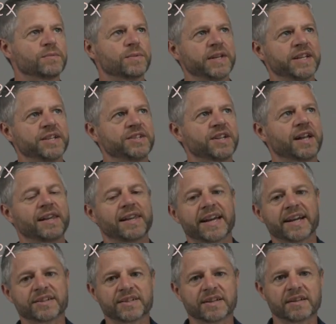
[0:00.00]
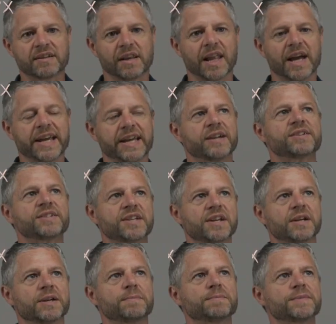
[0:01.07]
we need to collect like
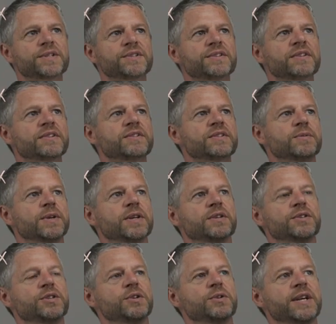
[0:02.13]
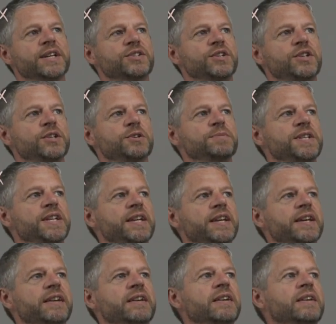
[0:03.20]
terms. So we've got 2x cubed
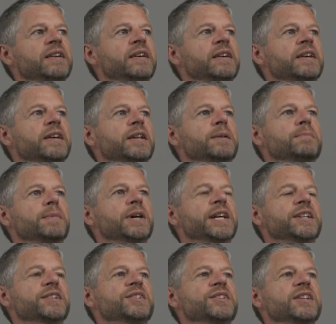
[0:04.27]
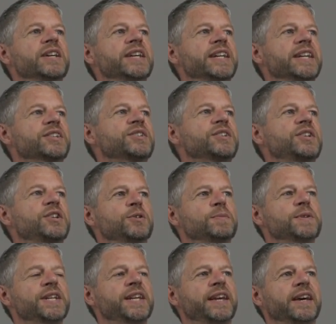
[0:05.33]
here and a minus 9x
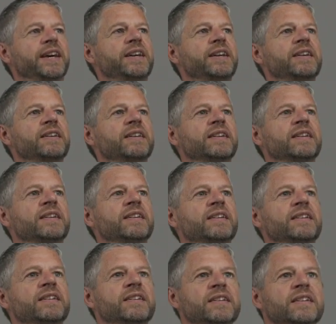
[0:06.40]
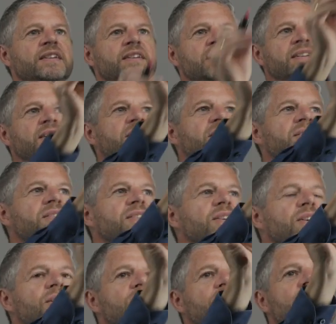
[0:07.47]
cubed here.
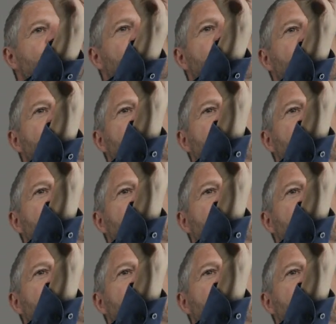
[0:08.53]
So